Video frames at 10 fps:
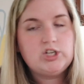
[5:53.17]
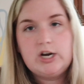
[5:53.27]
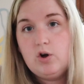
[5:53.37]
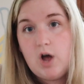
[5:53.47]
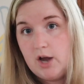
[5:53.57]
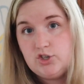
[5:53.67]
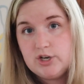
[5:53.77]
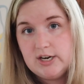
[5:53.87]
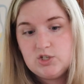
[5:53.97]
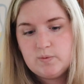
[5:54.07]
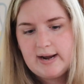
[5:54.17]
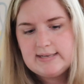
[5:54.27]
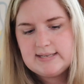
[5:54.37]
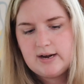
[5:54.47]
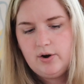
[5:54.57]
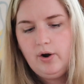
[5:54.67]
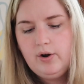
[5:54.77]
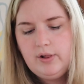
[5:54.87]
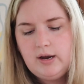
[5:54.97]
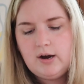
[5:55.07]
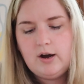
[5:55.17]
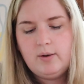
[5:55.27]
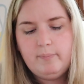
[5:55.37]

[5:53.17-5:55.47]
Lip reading: I know contradicts what I said earlier,